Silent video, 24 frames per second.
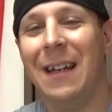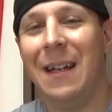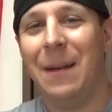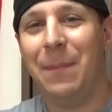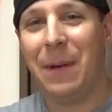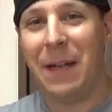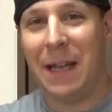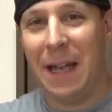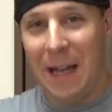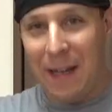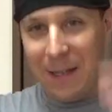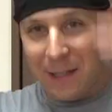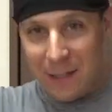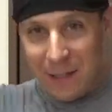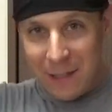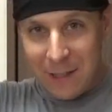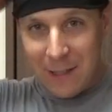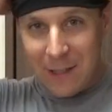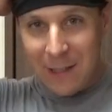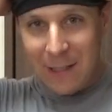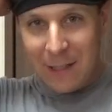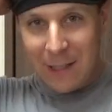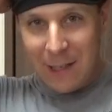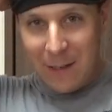But yeah, so
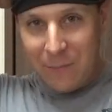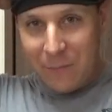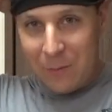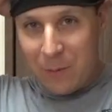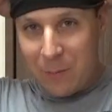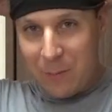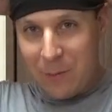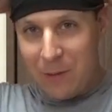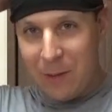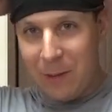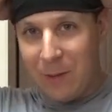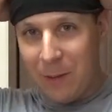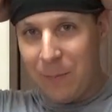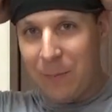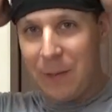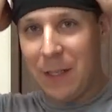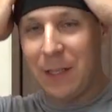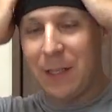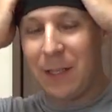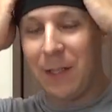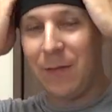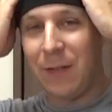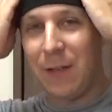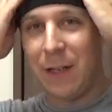this is a comfortable little
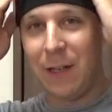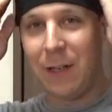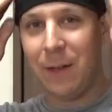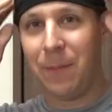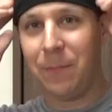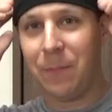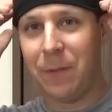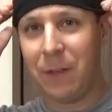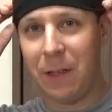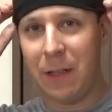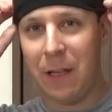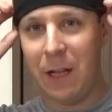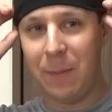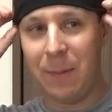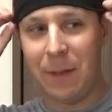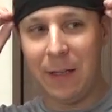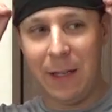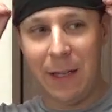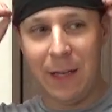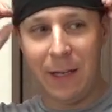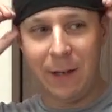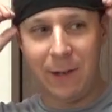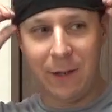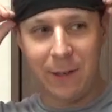piece of a little helmet
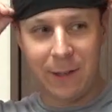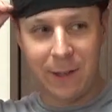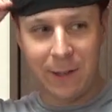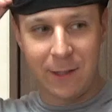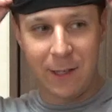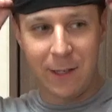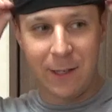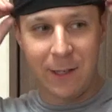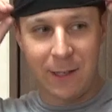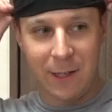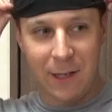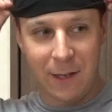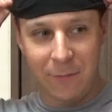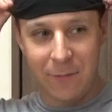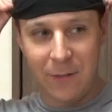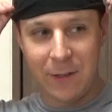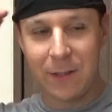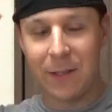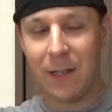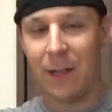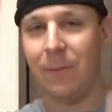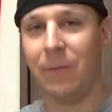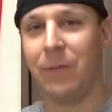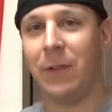liner. It's thin enough,
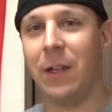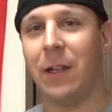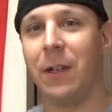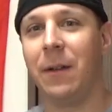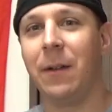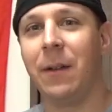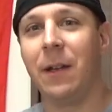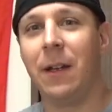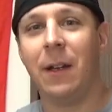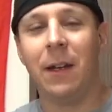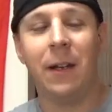it's comfy.